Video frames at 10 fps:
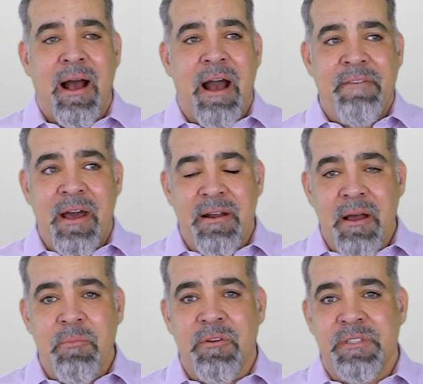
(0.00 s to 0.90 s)
I've had a
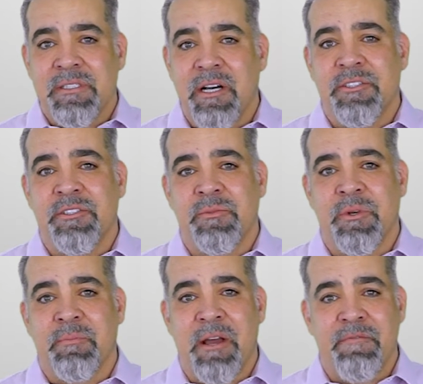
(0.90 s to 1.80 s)
number of discussions
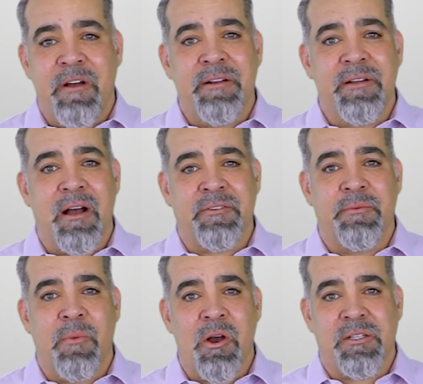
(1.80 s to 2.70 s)
with my friend
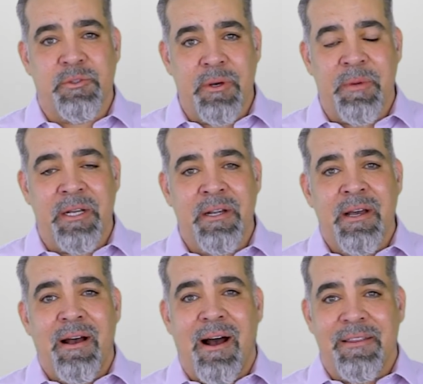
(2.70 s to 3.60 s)
Dr. Mark Tribbitt
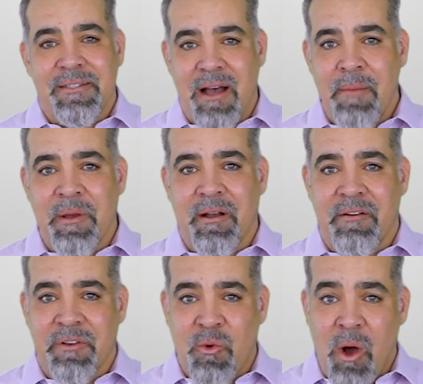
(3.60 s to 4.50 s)
on the topic
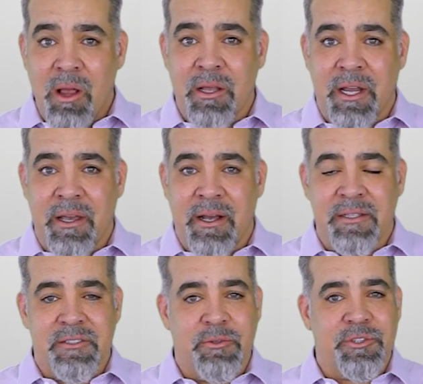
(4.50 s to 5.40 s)
of equality
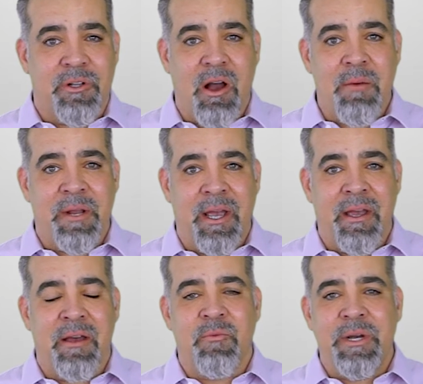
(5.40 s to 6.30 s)
and social
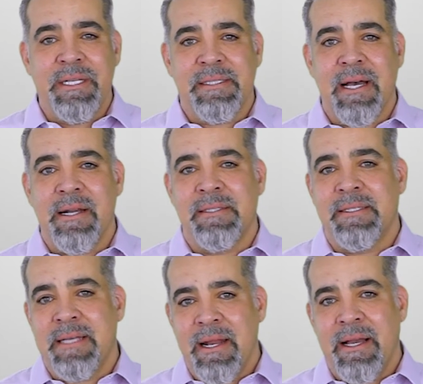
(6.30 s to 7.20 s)
harmony, and we decided to
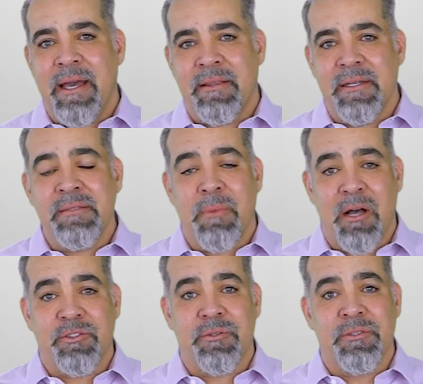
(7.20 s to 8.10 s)
dedicate this
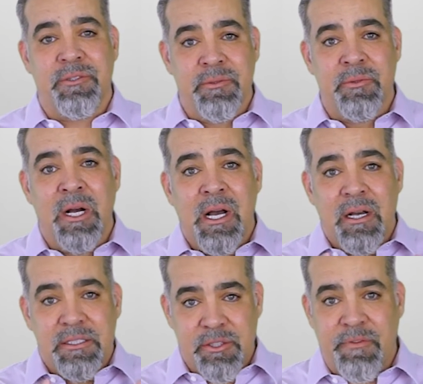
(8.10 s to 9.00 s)
module to
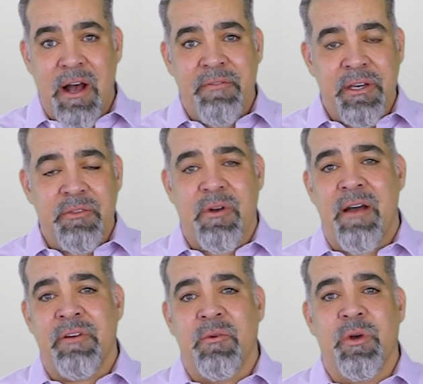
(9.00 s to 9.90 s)
surviving and
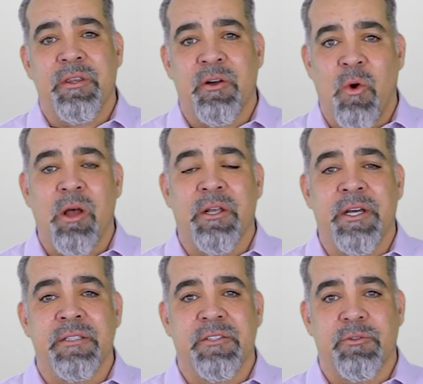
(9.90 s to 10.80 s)
thriving with
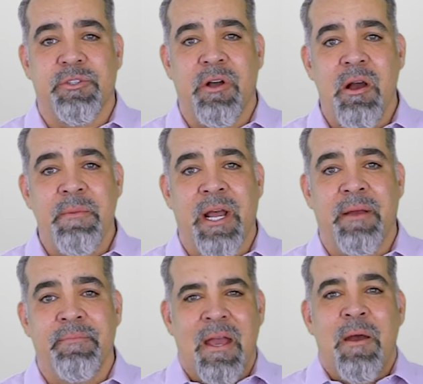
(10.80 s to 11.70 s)
equality and social
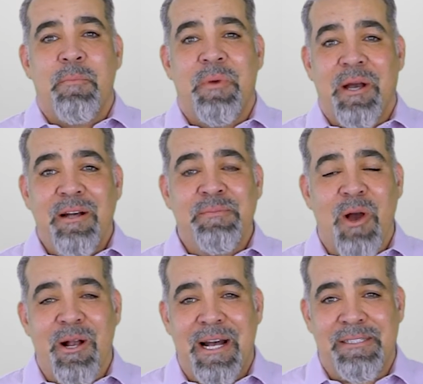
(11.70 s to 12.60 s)
harmony. Because
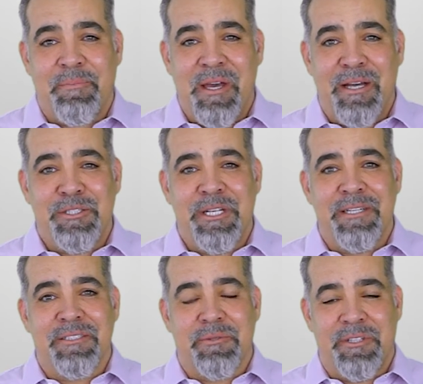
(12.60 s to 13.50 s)
Mark has a Ph.D.
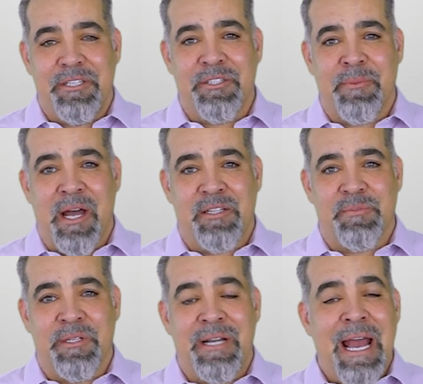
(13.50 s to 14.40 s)
in strategic
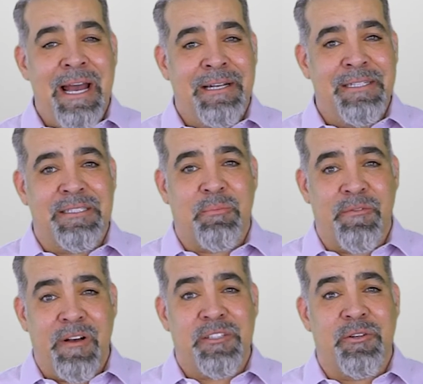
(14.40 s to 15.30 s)
management and is a
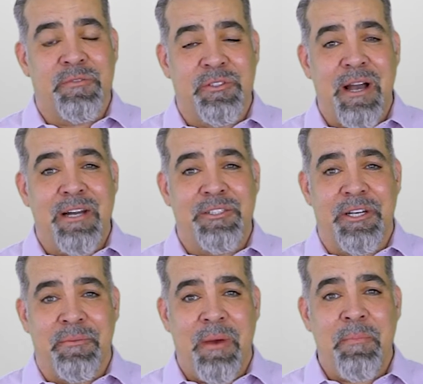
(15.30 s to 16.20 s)
professor of
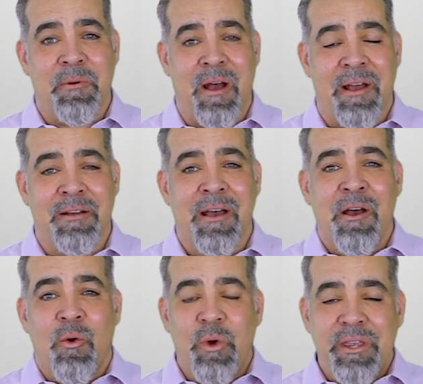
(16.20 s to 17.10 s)
strategy at Pepperdyne,
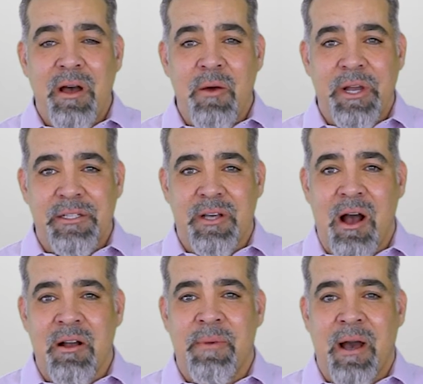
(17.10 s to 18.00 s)
we thought we could
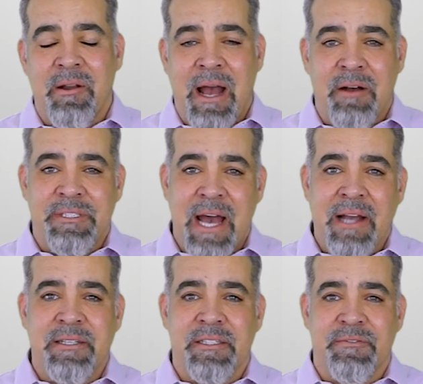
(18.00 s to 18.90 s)
talk about how
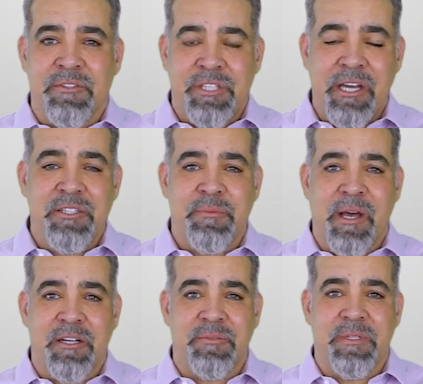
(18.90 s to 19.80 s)
tactics for change
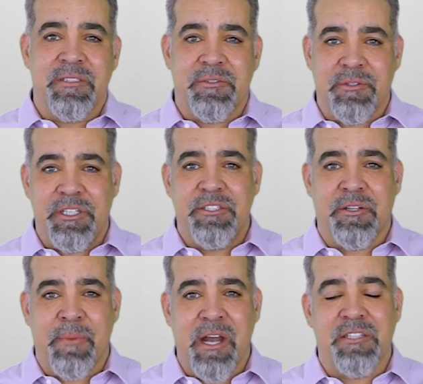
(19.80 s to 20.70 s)
management and
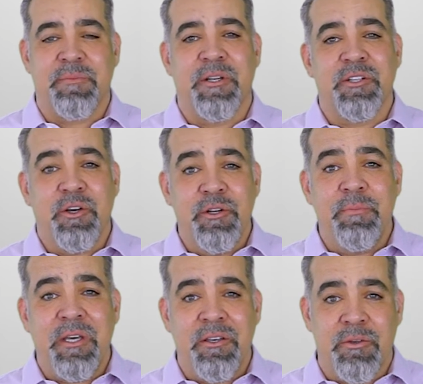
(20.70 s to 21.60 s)
strategic management could
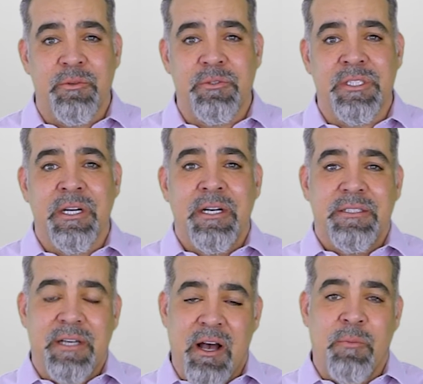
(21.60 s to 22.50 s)
be used
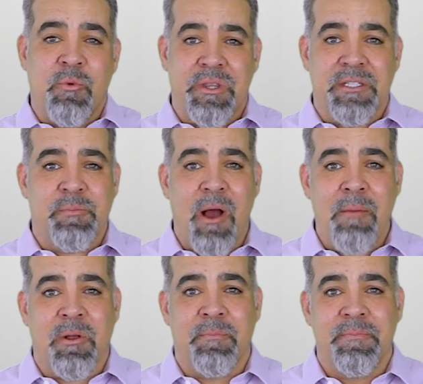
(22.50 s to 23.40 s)
to help with this
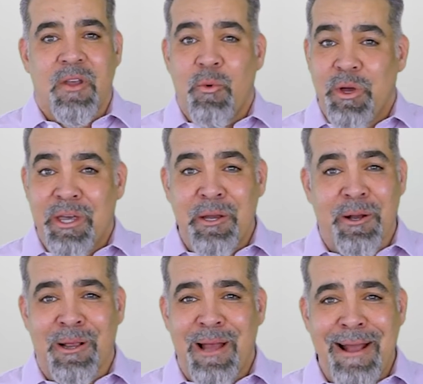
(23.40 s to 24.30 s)
problem. We think
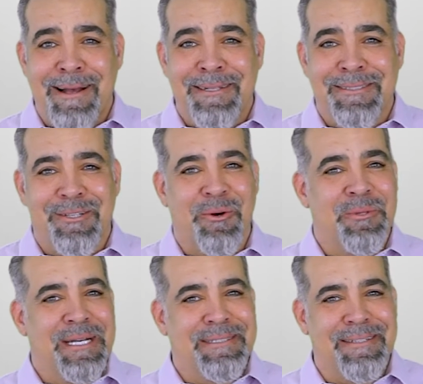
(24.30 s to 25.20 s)
you're going to like it, so
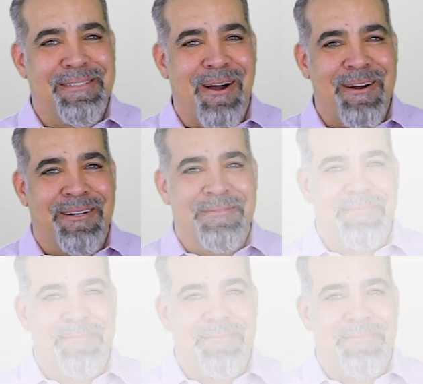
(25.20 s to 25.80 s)
let's get started.